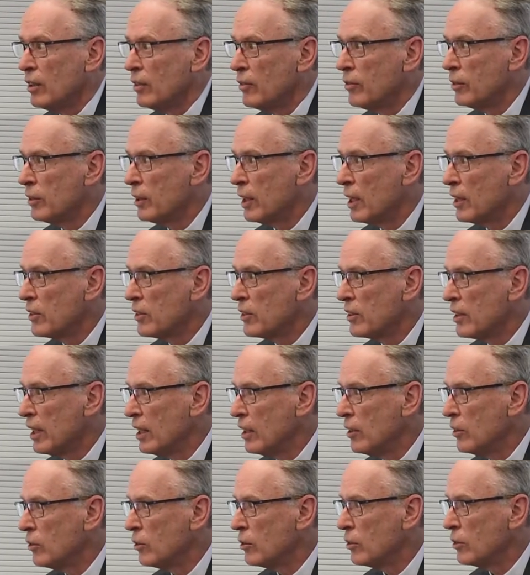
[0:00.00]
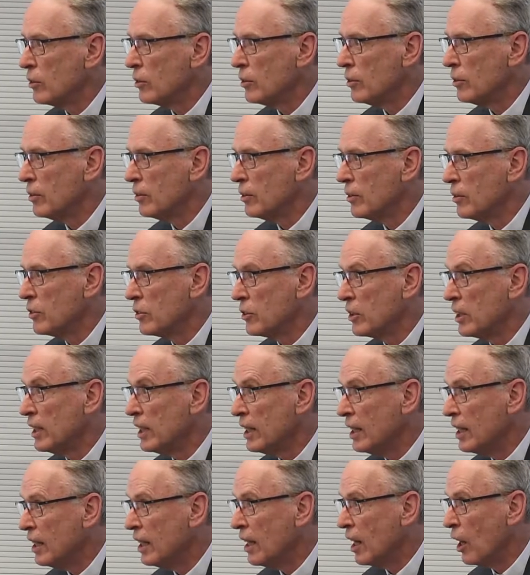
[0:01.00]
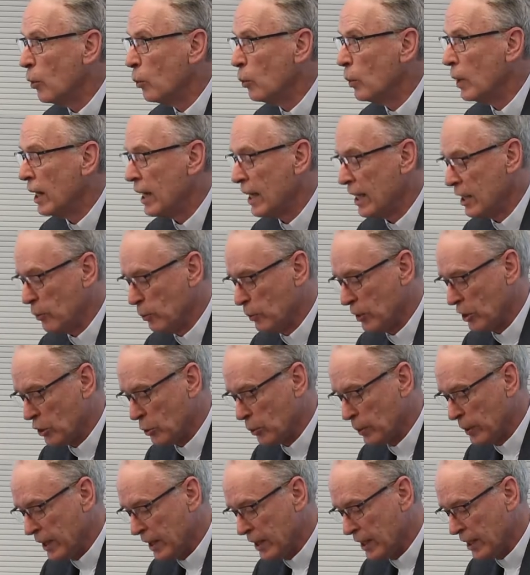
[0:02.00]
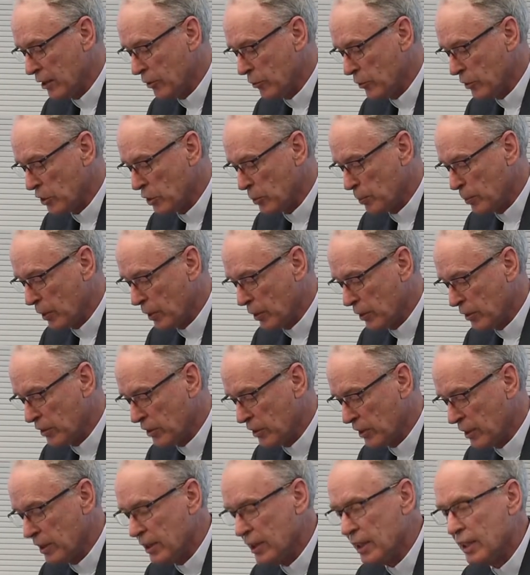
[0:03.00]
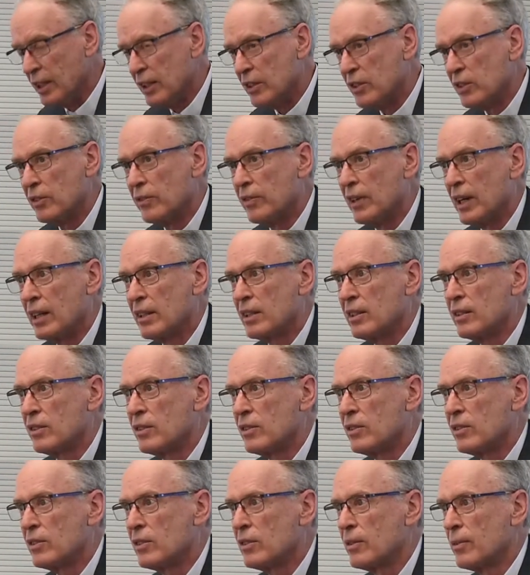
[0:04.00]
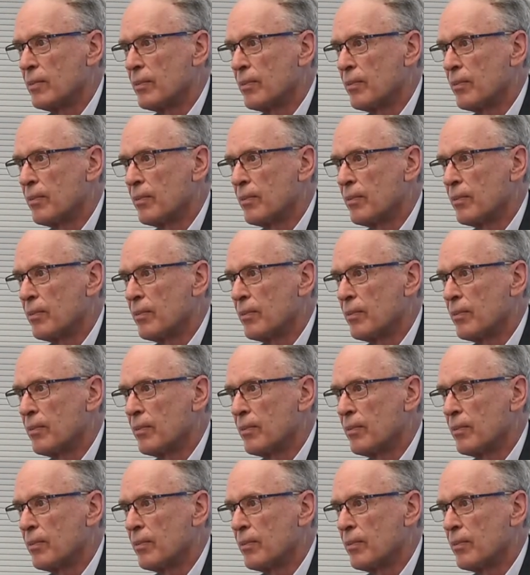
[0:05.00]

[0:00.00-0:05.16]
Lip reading: for us then to see a way in which we can respond to the needs of others.